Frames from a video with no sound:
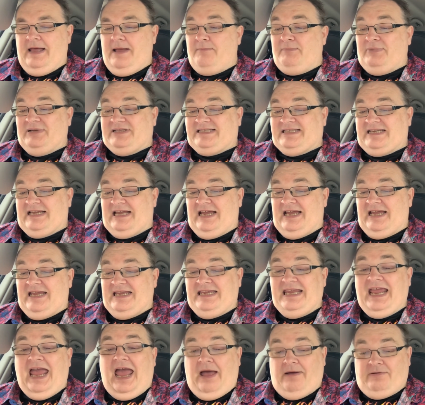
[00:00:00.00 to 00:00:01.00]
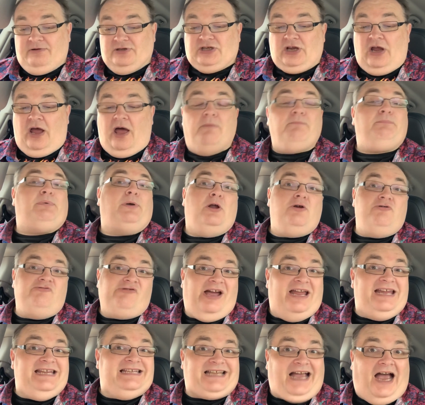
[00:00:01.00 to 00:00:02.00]
But uh, yeah, so uh,
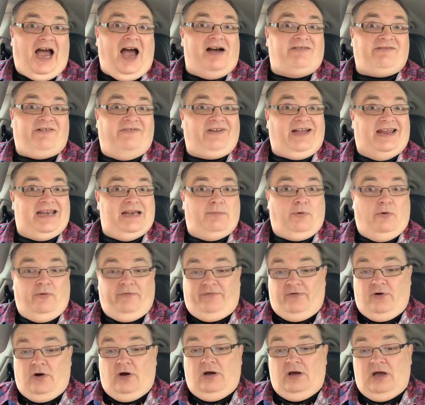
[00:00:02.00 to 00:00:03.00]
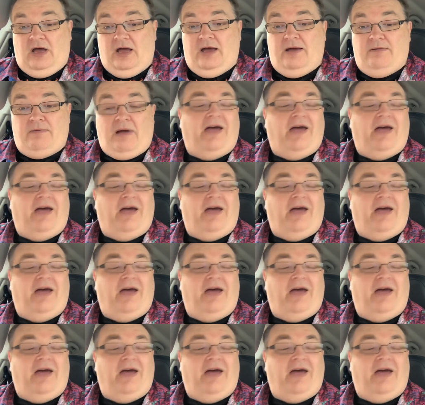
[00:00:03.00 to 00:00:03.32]
Blu-rays are available for, uh,